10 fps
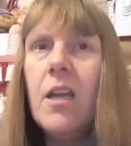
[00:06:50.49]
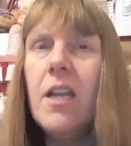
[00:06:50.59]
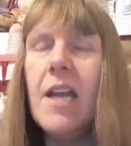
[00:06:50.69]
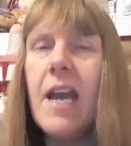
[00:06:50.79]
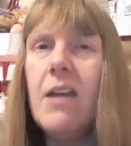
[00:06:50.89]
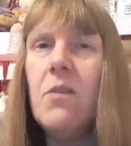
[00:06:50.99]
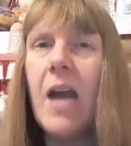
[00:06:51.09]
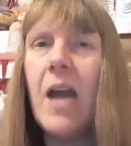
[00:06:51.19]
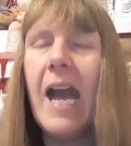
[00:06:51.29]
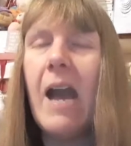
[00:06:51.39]
you
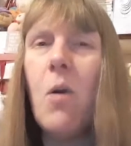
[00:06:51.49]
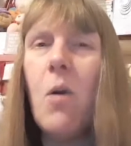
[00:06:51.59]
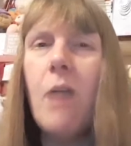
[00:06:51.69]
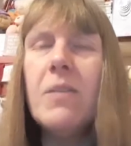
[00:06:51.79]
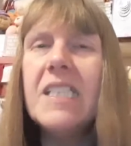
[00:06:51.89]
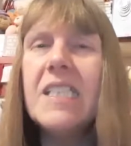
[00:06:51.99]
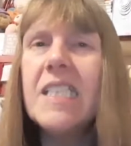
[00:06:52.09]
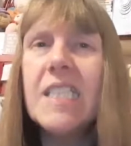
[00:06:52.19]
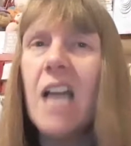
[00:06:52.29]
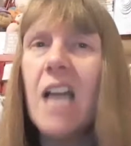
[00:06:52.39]
know, how I was
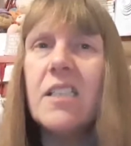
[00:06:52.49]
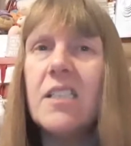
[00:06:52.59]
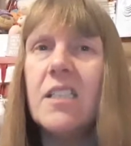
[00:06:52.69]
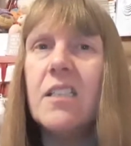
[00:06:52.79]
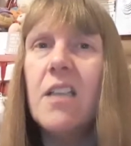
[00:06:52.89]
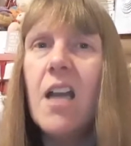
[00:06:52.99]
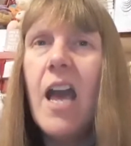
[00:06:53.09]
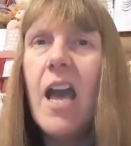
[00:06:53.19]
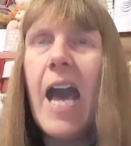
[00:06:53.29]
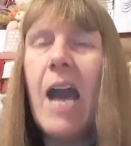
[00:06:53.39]
disgusted,
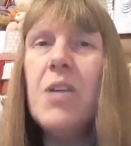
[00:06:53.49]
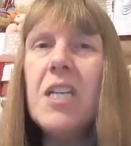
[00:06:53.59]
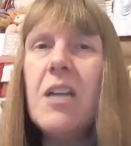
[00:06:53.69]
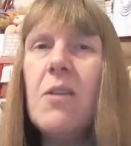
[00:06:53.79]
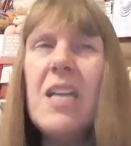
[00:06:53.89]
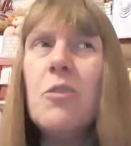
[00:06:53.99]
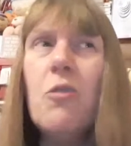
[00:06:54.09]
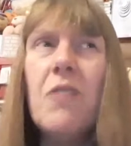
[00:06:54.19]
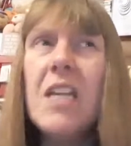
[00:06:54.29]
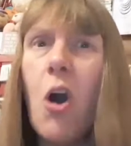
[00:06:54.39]
how, you know, he's
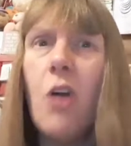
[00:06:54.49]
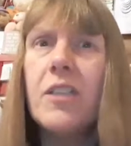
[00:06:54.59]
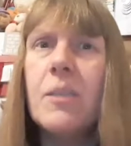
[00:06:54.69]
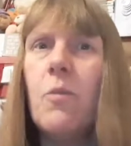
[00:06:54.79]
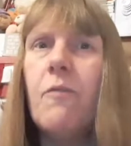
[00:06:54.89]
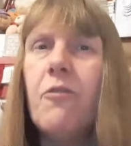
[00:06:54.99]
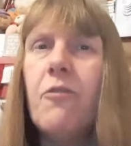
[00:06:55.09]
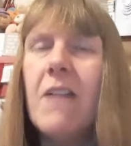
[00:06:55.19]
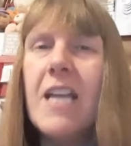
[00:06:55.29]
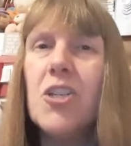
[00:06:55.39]
already got someone
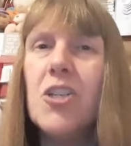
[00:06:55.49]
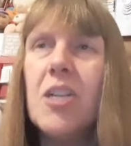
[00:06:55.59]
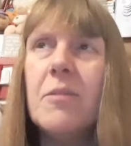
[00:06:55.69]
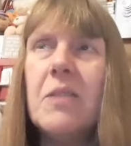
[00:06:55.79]
for a relationship.